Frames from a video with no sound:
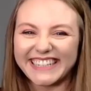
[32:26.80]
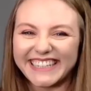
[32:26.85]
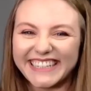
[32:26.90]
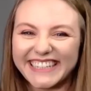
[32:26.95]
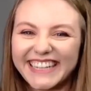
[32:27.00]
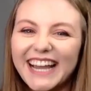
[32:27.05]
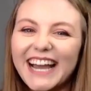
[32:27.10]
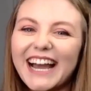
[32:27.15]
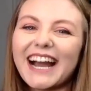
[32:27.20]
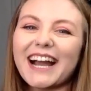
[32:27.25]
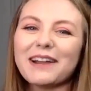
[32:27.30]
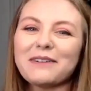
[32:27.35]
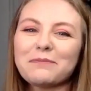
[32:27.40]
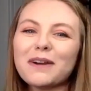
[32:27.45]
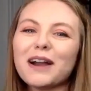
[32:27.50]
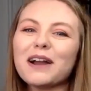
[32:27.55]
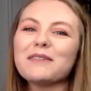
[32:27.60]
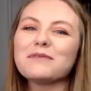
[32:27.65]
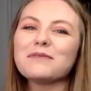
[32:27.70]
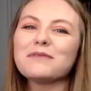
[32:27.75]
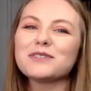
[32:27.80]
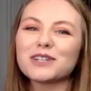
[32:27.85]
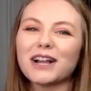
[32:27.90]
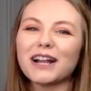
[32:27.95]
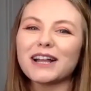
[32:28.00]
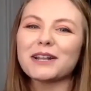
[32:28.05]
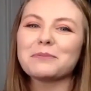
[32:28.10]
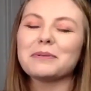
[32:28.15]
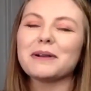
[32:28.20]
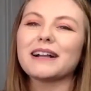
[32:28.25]
I've tried
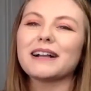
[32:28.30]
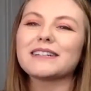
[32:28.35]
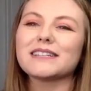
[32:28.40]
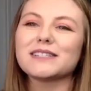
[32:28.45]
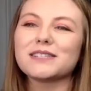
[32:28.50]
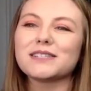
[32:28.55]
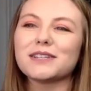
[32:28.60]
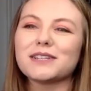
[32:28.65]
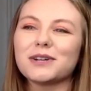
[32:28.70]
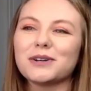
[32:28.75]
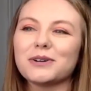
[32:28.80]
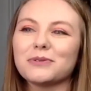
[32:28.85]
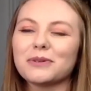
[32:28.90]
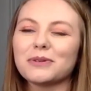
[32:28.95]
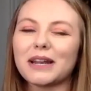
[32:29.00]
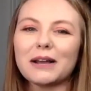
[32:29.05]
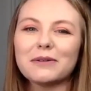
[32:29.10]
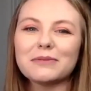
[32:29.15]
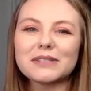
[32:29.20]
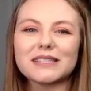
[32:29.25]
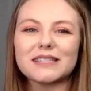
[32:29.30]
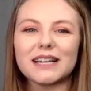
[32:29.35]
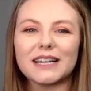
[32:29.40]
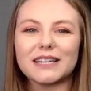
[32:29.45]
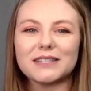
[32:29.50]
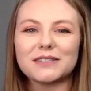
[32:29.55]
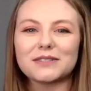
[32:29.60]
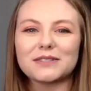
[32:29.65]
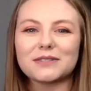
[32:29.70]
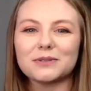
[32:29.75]
to practice. So when I was in high
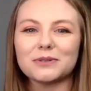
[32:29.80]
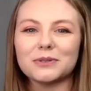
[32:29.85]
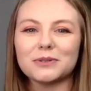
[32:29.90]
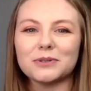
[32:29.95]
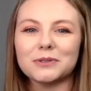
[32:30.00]
school,